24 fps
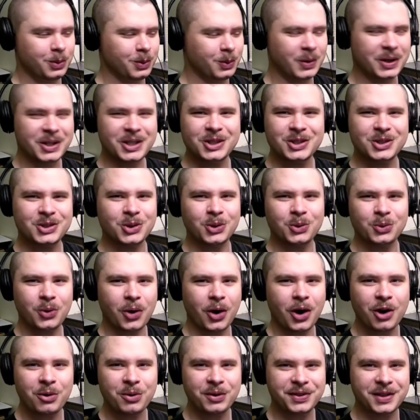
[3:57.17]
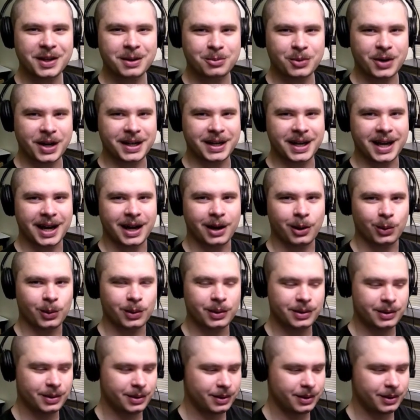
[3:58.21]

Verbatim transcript: What is so wrong with them right now?